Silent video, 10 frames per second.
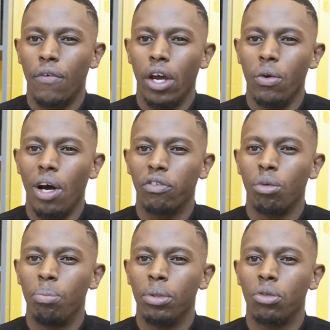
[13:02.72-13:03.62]
You have
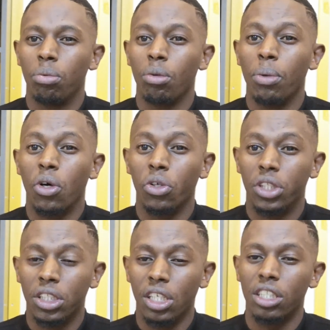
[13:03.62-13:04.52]
to be
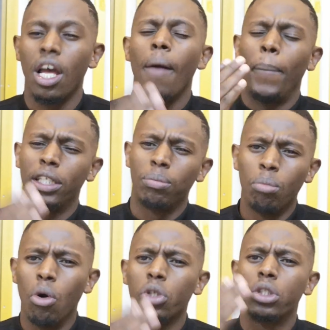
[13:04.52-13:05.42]
consistent. But
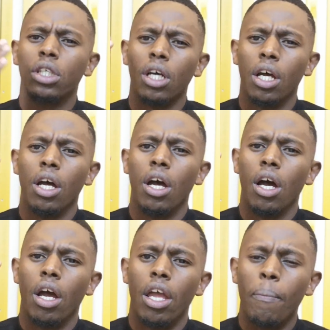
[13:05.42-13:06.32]
most
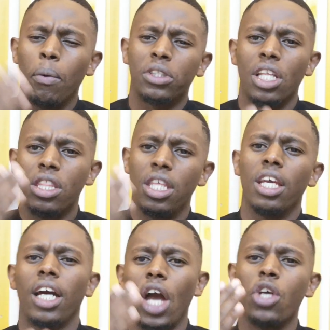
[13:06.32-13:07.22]
important
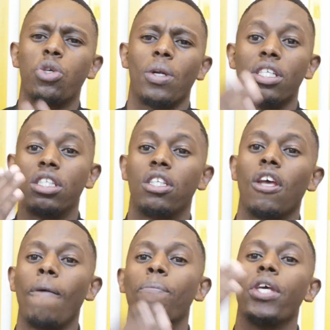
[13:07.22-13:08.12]
thing I usually
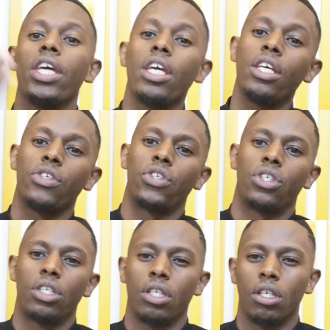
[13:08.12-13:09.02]
say
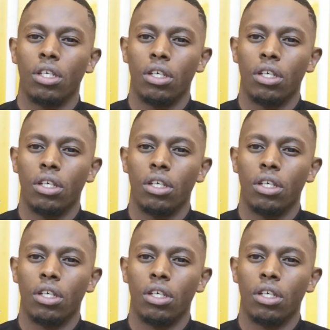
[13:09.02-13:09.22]
is